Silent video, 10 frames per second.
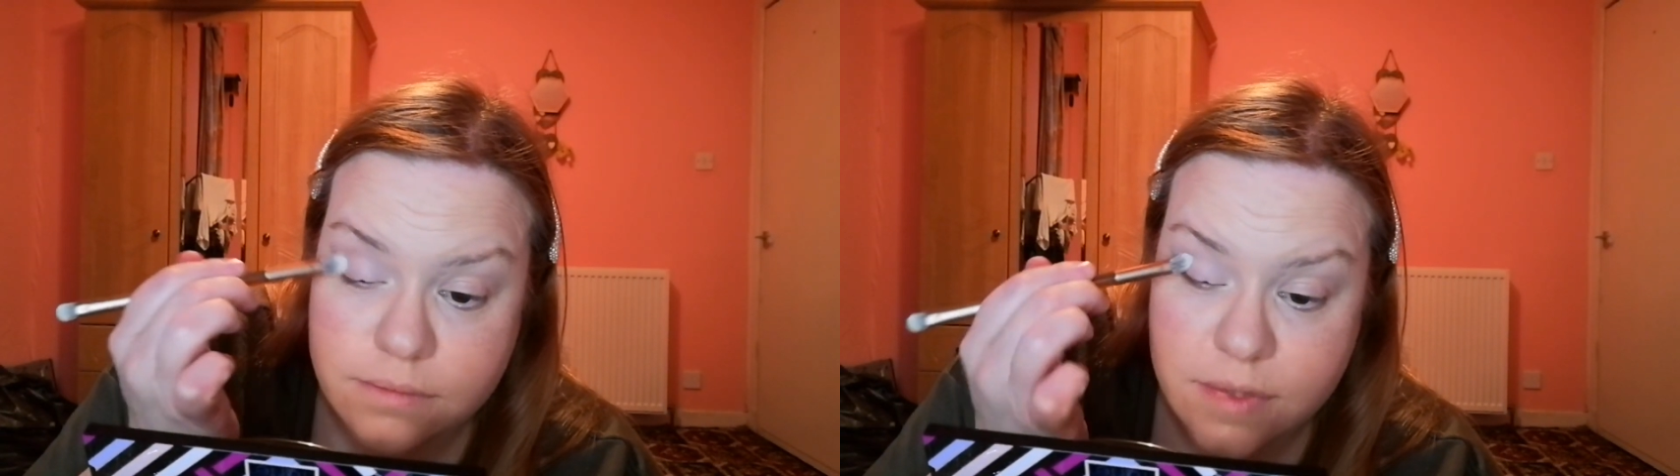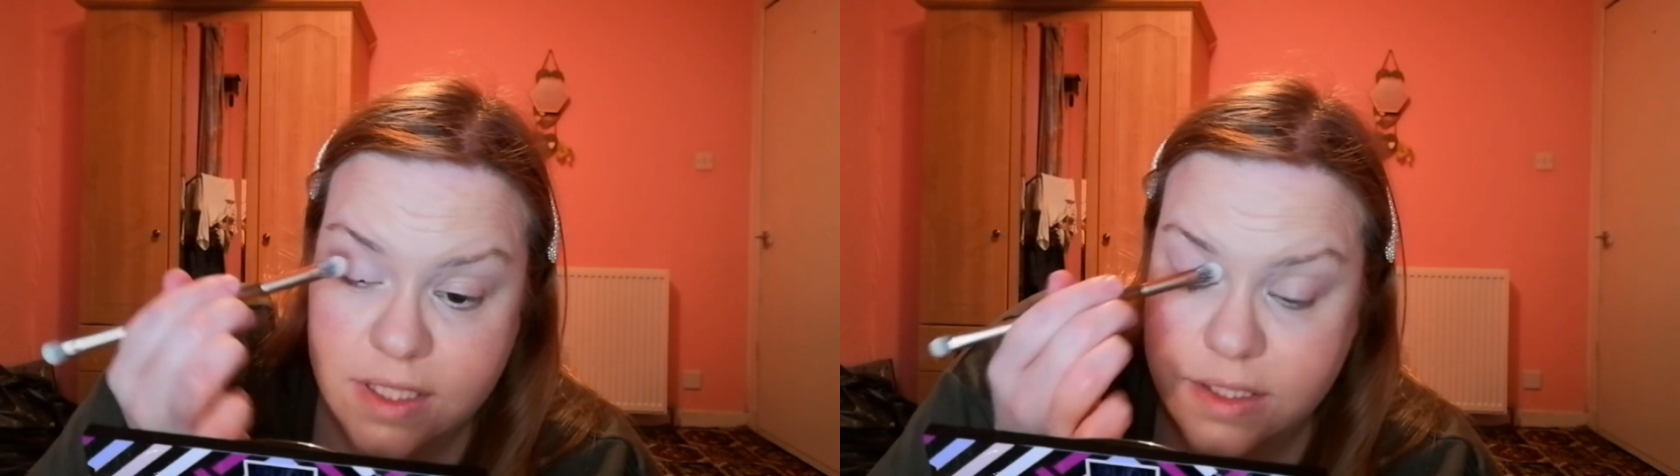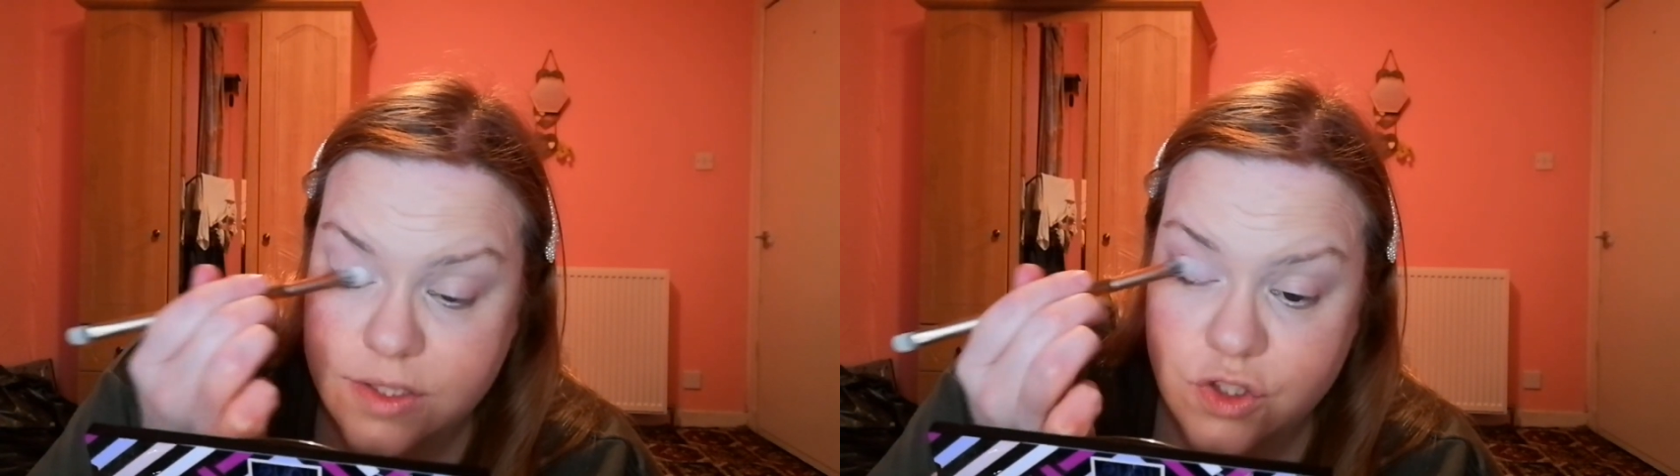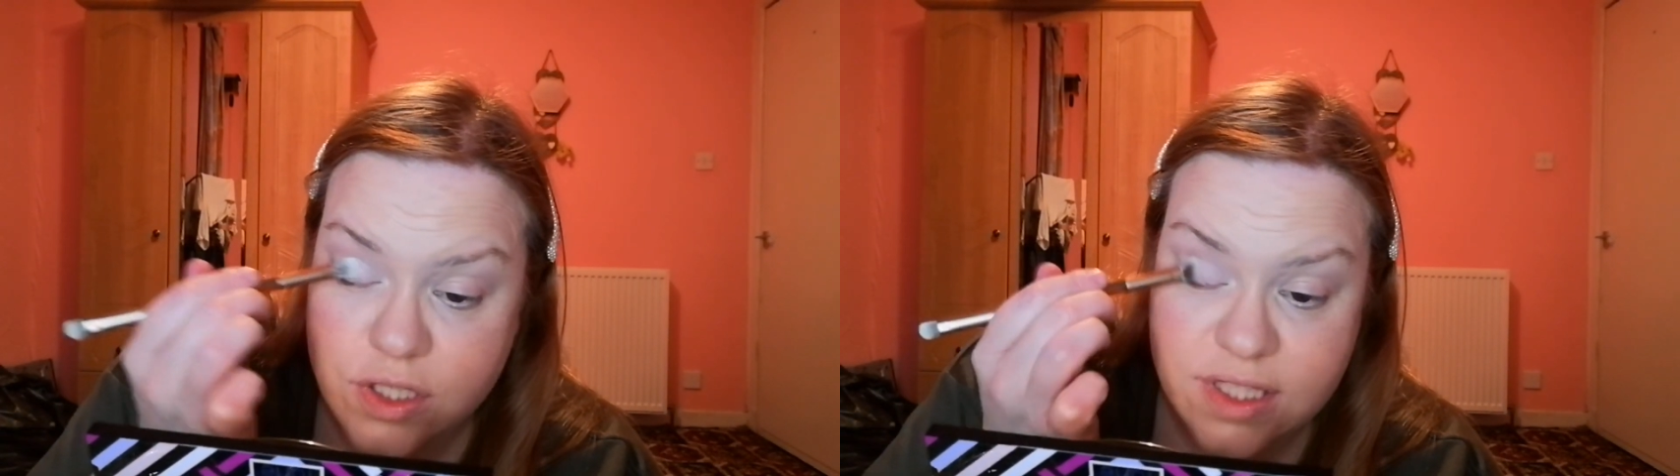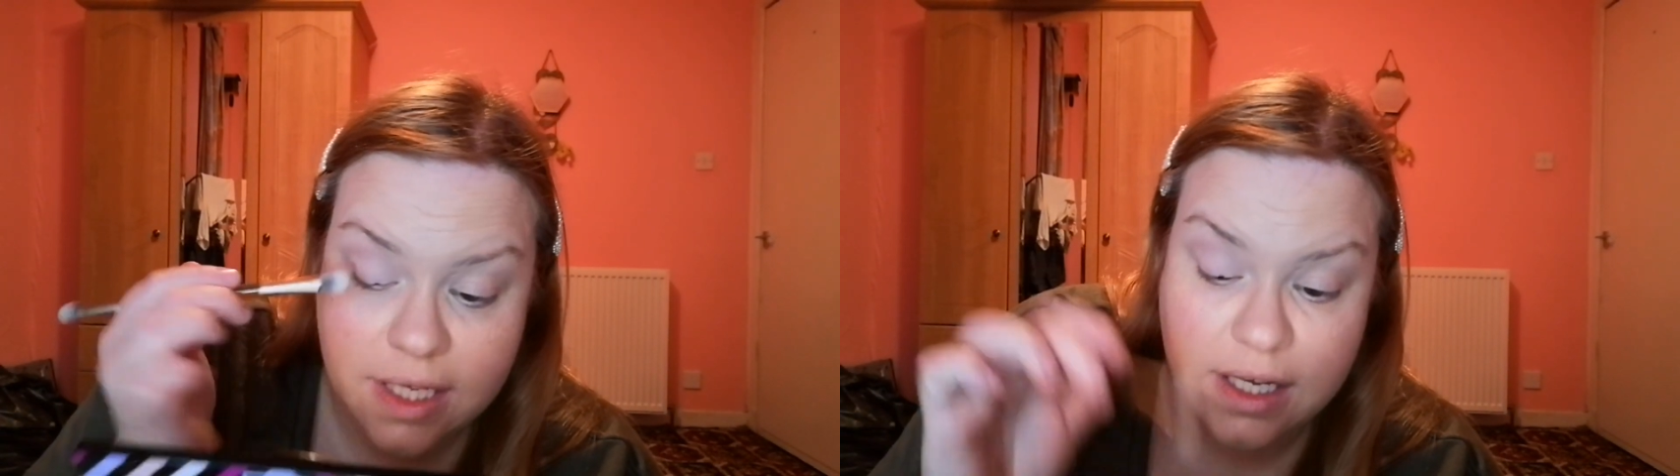This is
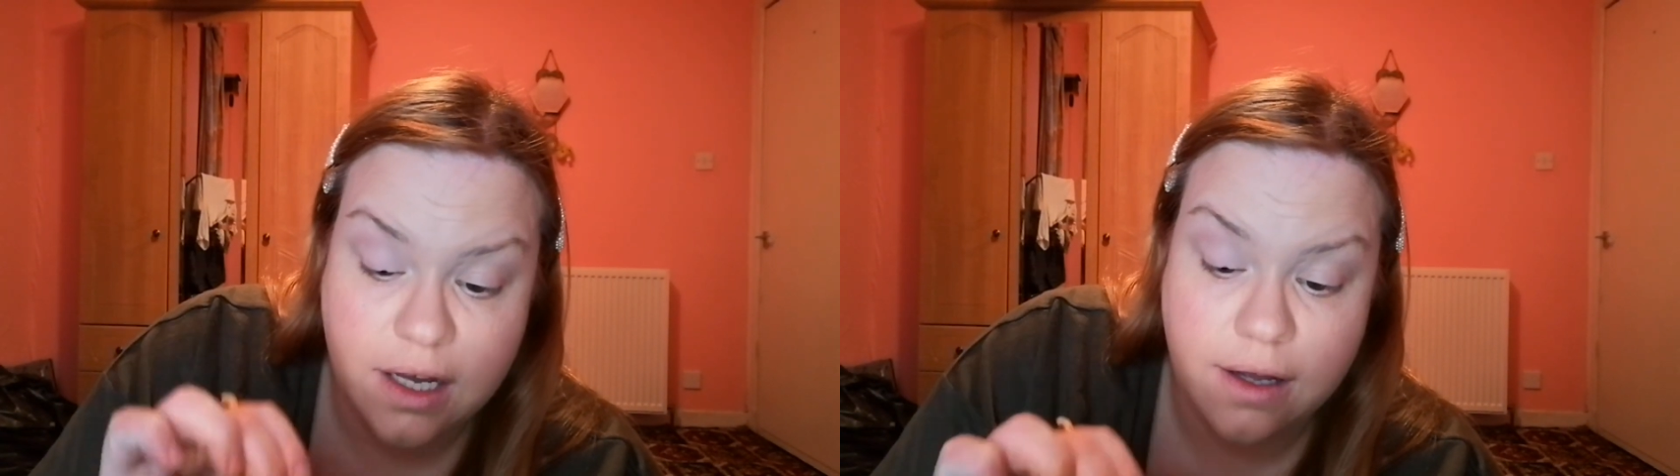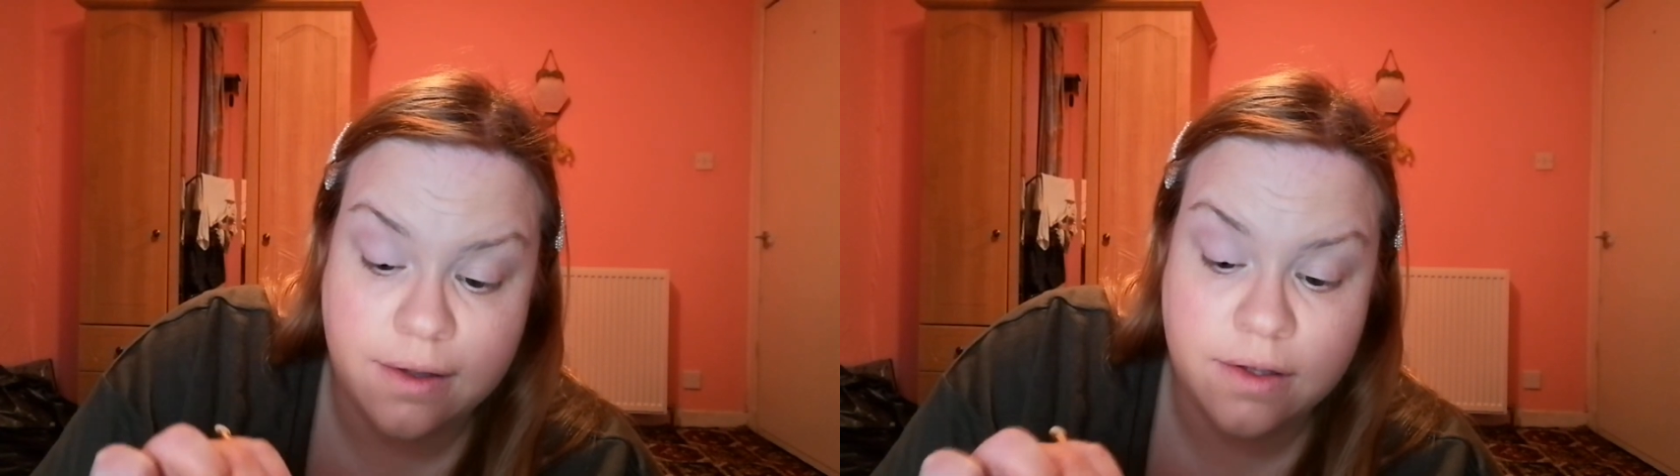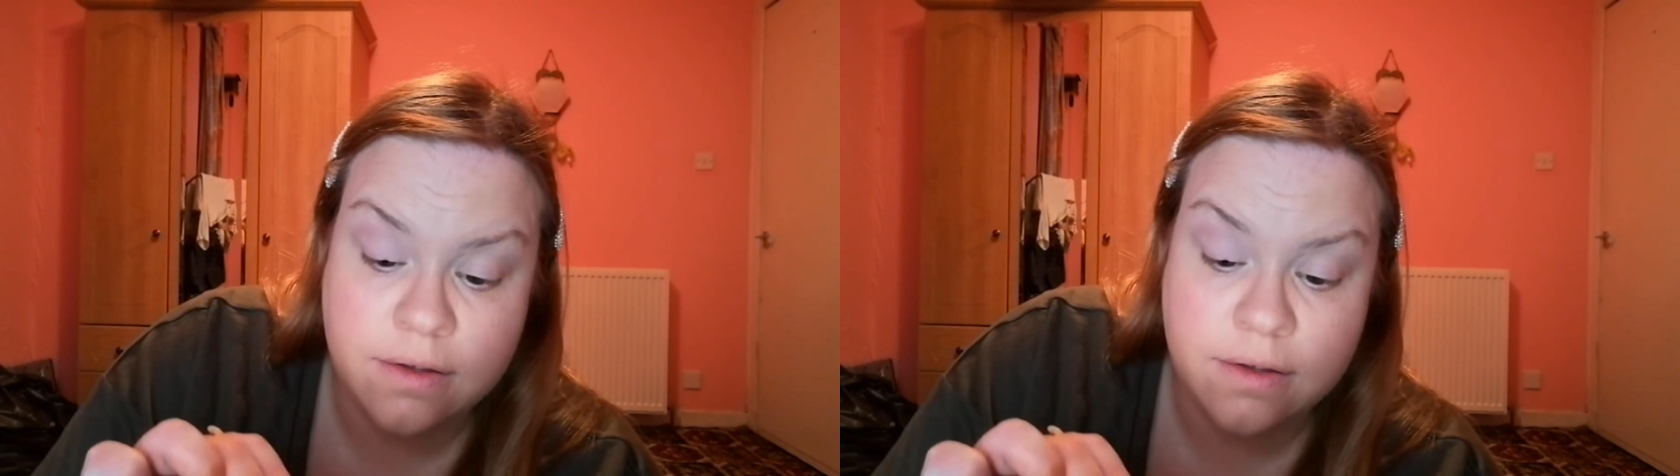just like a